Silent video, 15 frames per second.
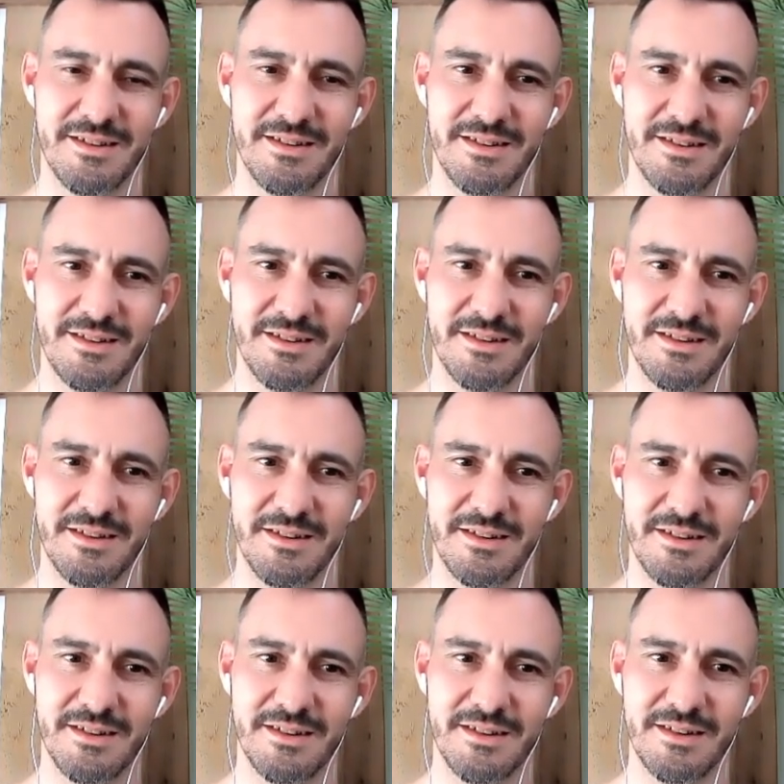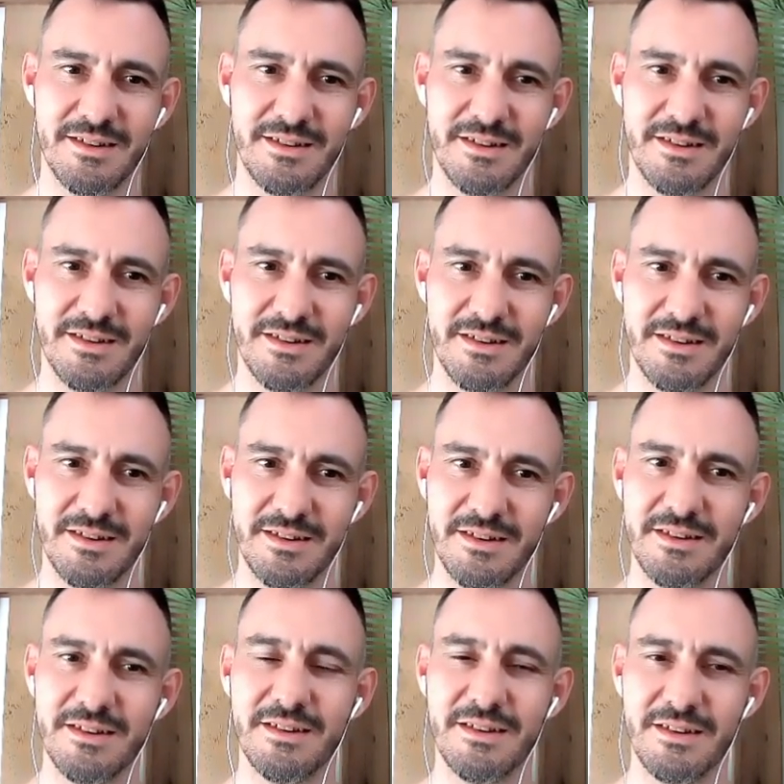
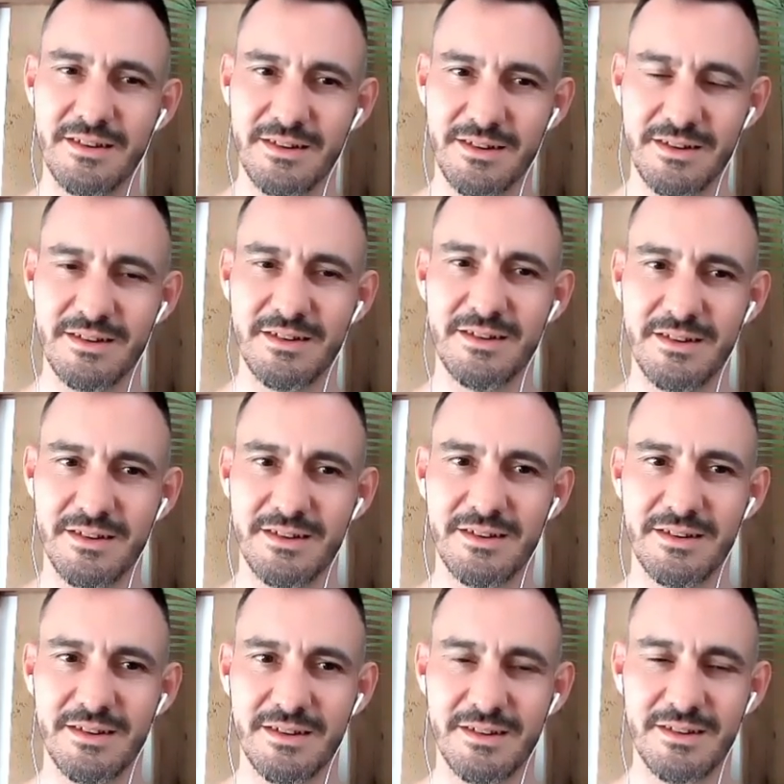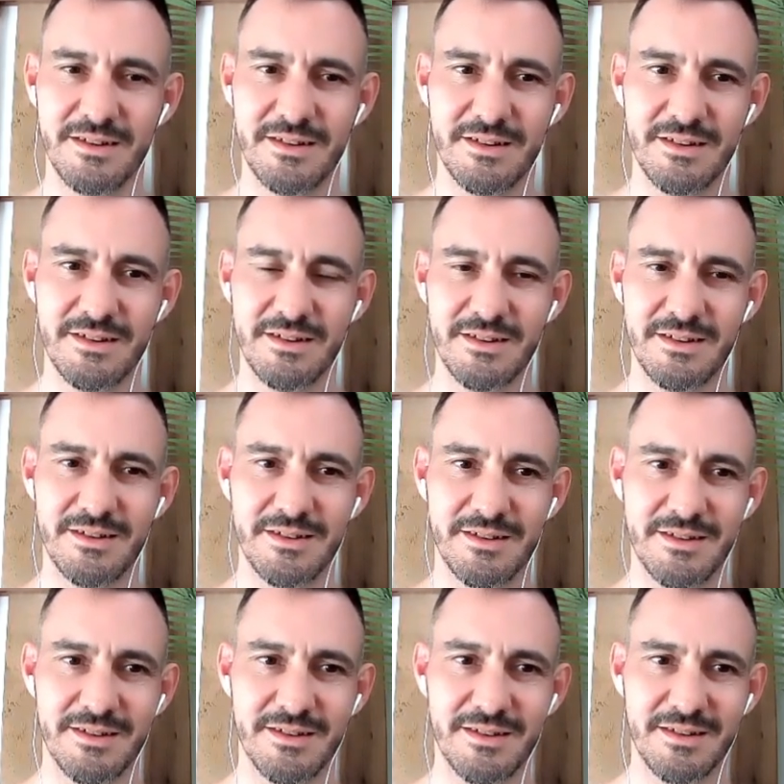
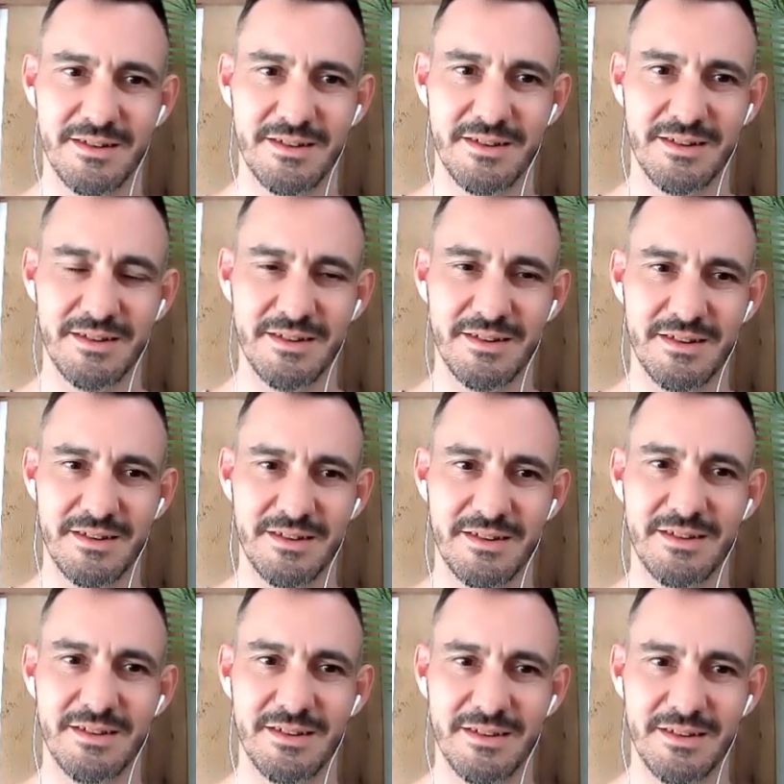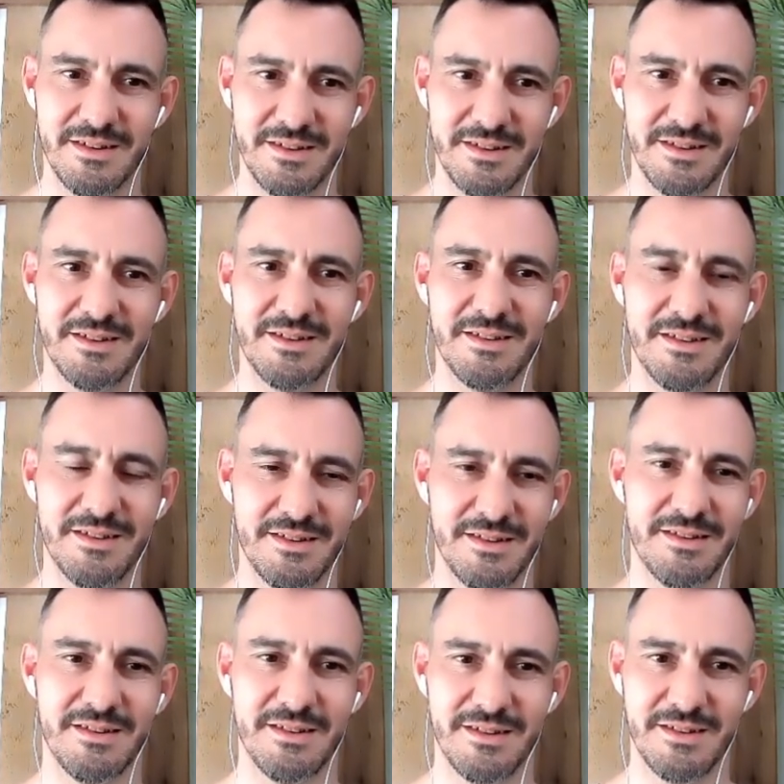
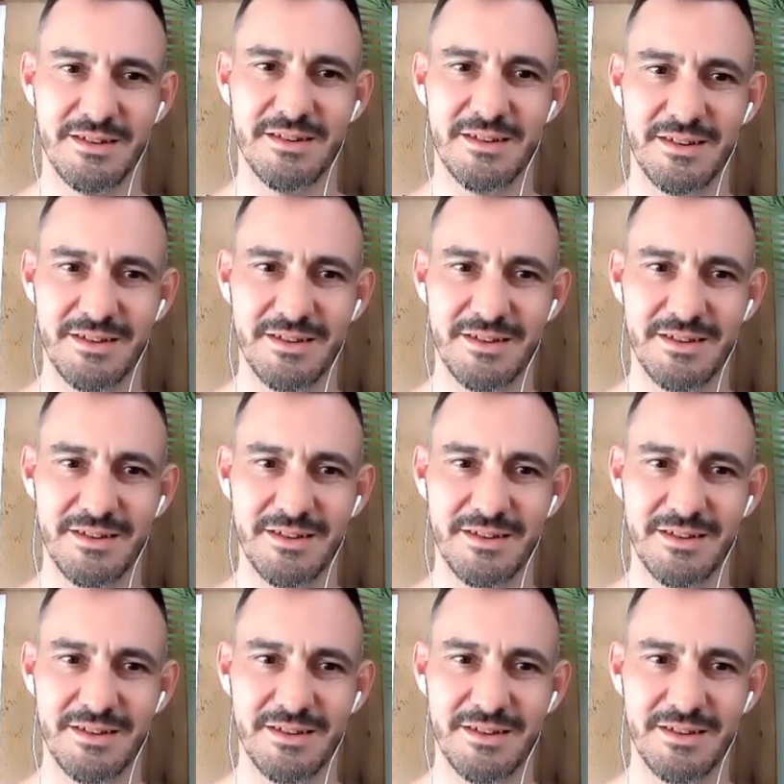No words are spoken by the person on screen.